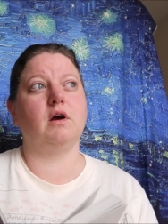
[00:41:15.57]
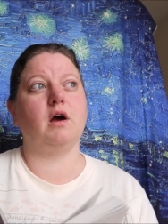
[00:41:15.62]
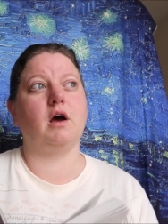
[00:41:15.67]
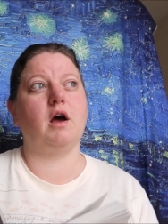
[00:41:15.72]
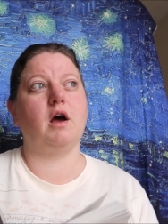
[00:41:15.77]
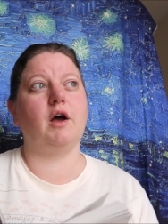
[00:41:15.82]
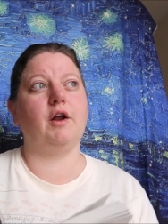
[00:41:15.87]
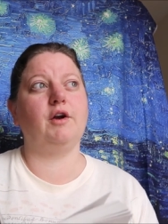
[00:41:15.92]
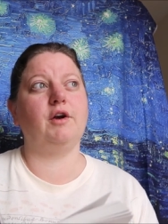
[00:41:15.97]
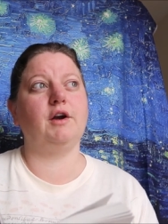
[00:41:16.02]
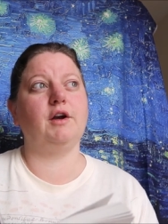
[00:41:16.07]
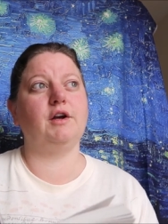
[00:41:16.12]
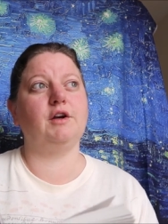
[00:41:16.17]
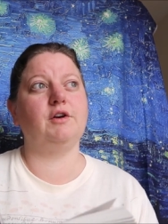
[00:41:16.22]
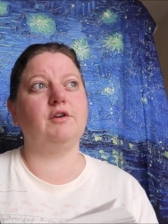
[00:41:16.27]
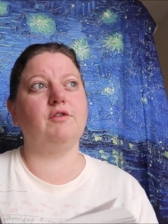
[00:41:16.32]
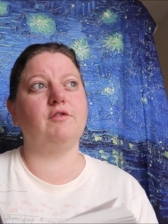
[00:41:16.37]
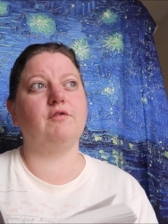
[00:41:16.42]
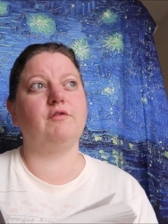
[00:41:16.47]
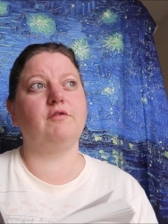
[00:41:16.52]

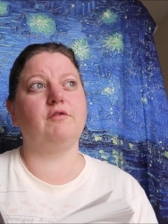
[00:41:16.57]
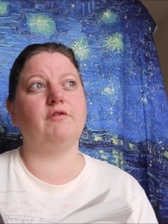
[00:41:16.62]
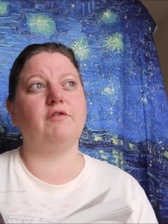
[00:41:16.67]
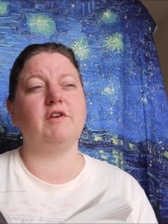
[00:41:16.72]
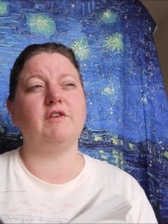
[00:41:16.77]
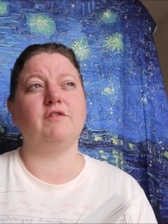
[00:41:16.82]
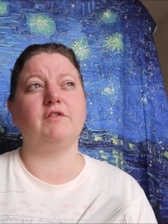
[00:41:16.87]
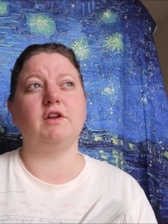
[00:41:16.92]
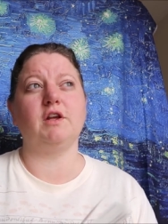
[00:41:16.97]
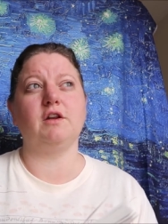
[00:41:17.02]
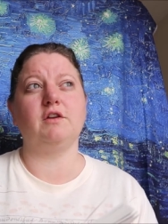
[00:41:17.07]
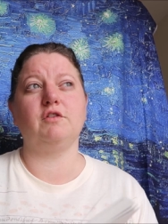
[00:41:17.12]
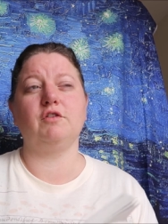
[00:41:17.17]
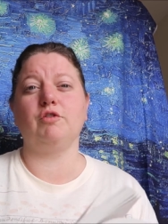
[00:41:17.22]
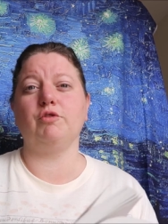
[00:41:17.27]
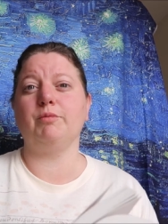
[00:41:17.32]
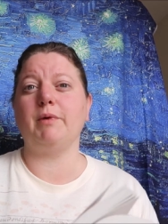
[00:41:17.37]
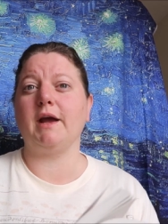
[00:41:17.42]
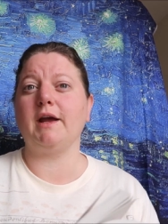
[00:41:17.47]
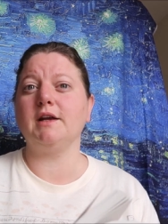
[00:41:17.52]

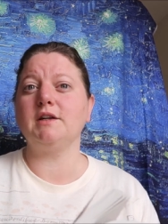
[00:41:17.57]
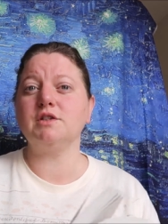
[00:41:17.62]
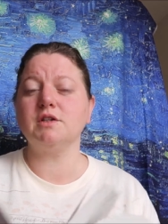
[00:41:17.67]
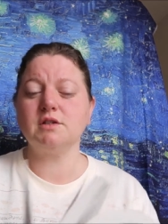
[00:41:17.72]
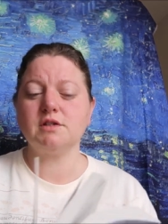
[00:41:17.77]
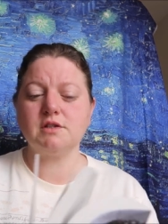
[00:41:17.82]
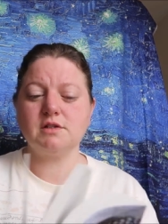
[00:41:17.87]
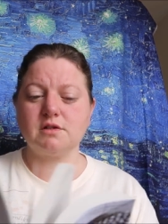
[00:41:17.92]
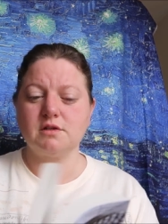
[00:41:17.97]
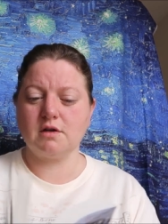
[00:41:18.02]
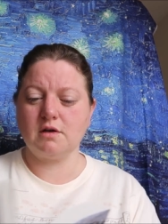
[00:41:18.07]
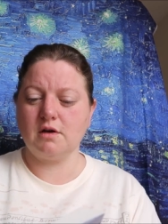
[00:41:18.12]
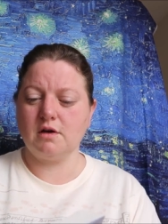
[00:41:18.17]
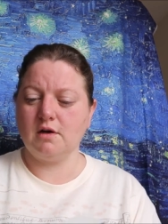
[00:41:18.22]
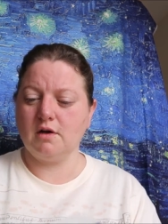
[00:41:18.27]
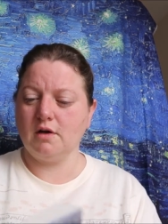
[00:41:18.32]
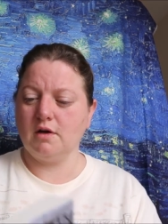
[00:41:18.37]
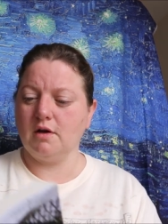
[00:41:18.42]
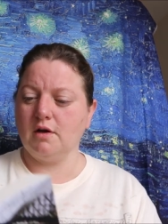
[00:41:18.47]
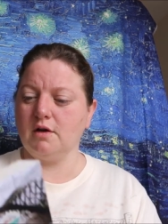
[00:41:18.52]
152 pages
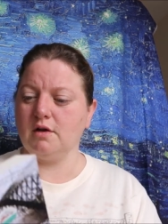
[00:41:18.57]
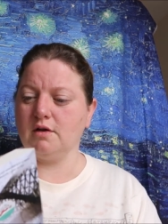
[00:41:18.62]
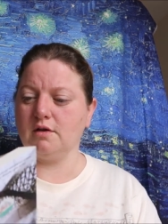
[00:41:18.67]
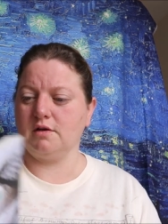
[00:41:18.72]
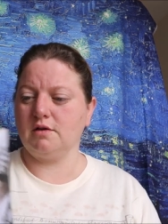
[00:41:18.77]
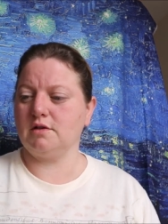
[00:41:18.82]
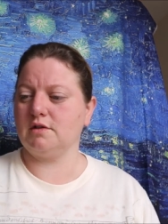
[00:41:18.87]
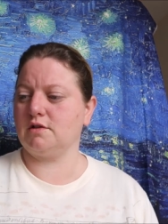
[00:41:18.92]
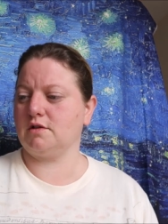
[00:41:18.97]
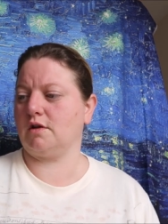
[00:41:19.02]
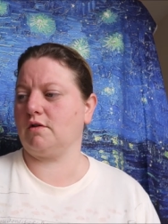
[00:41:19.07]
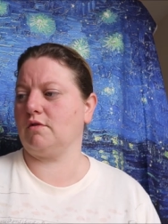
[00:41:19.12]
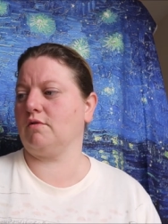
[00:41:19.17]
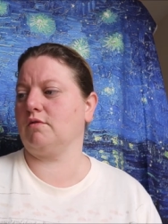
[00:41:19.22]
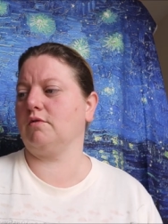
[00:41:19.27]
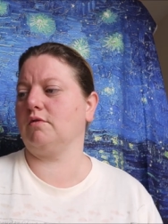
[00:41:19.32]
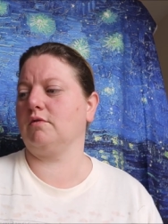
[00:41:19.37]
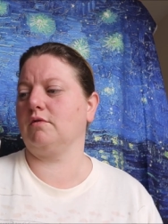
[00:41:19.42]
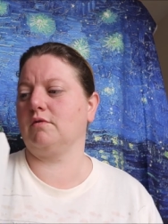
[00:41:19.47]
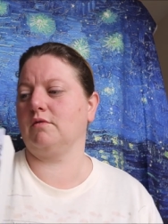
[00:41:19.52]

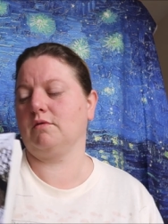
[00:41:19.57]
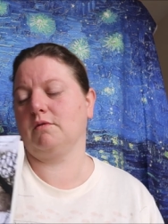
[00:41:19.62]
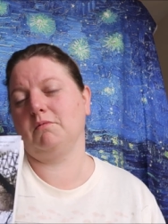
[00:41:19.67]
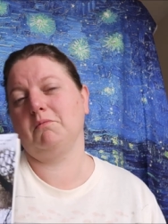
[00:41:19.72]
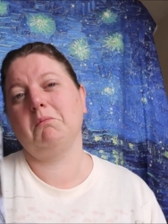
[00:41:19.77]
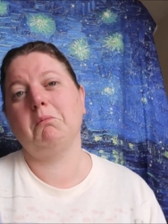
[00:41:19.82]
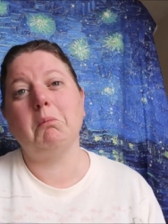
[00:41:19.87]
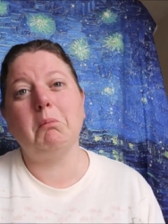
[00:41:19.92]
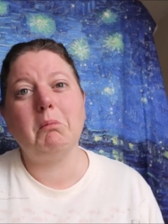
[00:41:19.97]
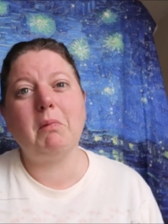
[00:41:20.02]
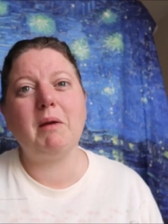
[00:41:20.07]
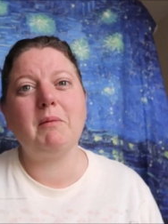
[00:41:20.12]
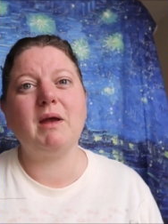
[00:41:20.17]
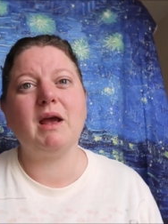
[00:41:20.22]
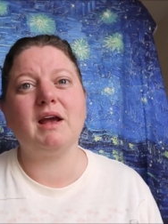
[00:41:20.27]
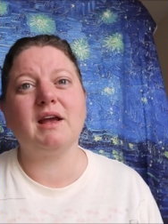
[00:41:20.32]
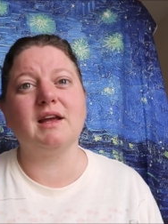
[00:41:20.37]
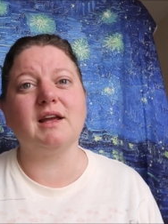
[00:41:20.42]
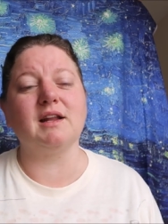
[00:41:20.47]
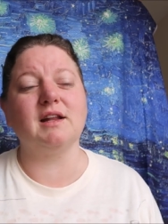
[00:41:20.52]
so maybe
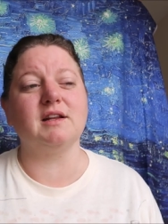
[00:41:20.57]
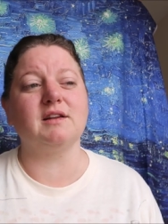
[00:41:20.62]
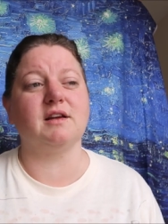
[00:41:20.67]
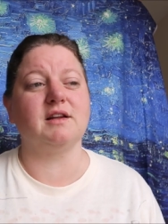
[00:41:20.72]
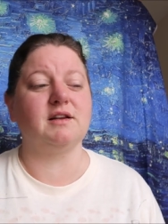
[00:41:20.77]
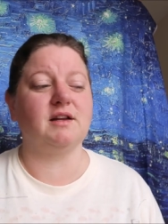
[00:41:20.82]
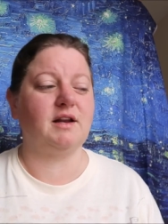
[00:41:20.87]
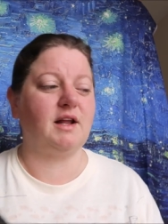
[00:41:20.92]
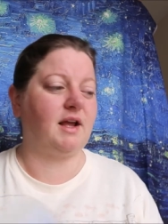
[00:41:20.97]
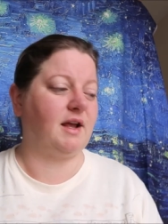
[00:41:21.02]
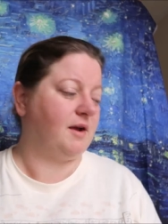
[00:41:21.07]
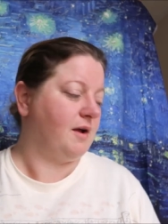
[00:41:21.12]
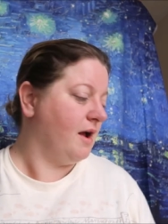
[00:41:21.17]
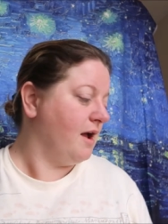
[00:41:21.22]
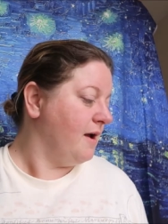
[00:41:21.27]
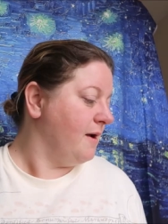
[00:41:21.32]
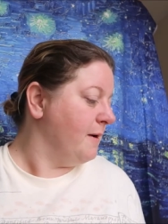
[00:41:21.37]
I can get it done today